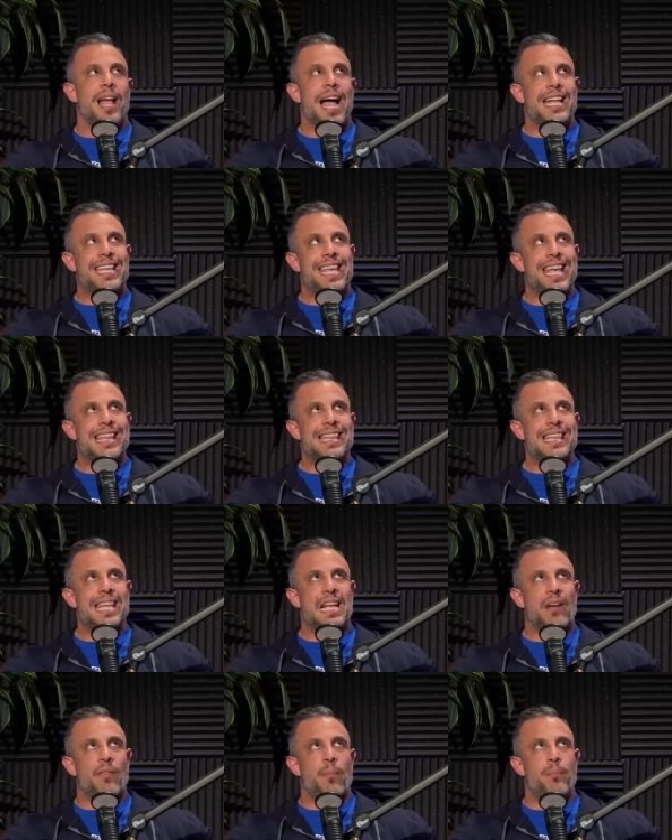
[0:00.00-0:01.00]
I can't
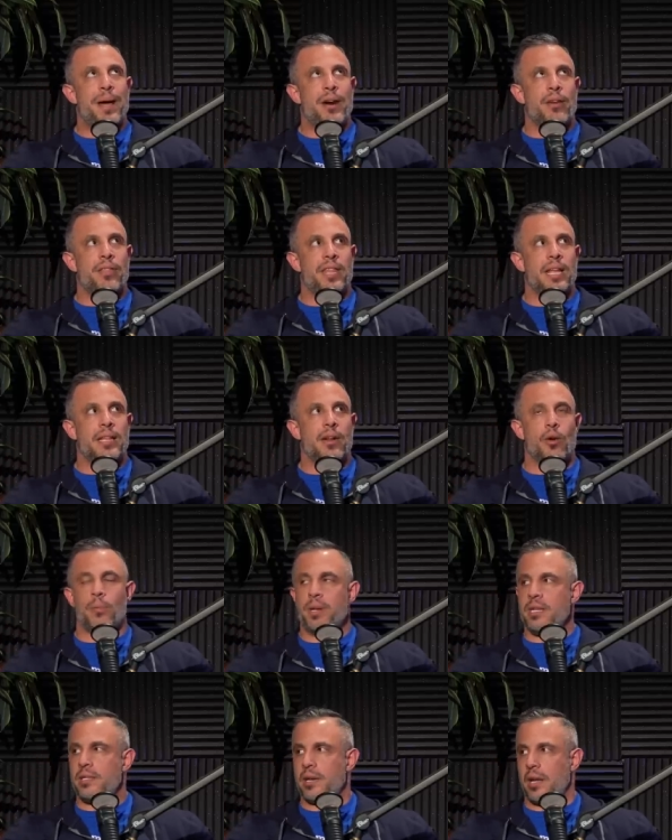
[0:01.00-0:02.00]
think of a better thing than
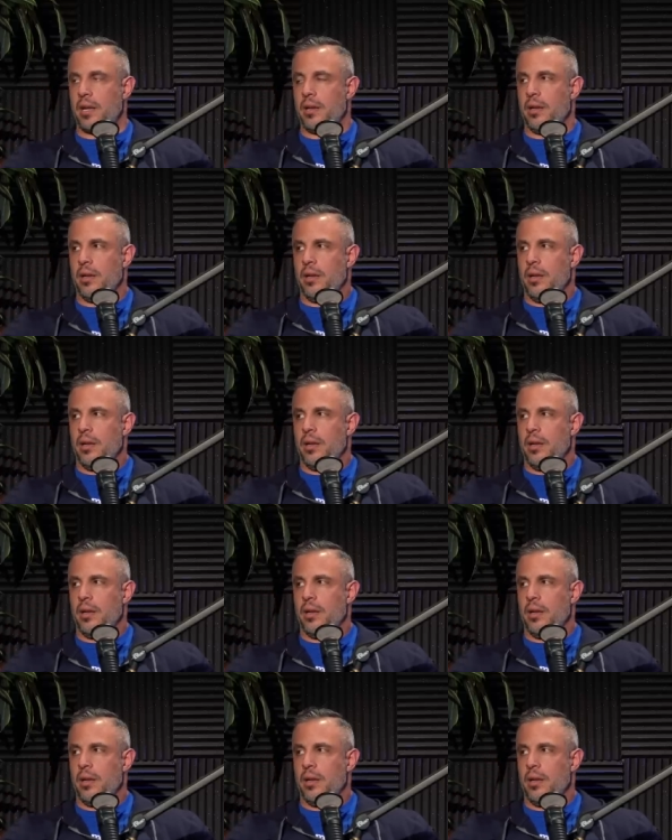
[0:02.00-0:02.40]
obesity,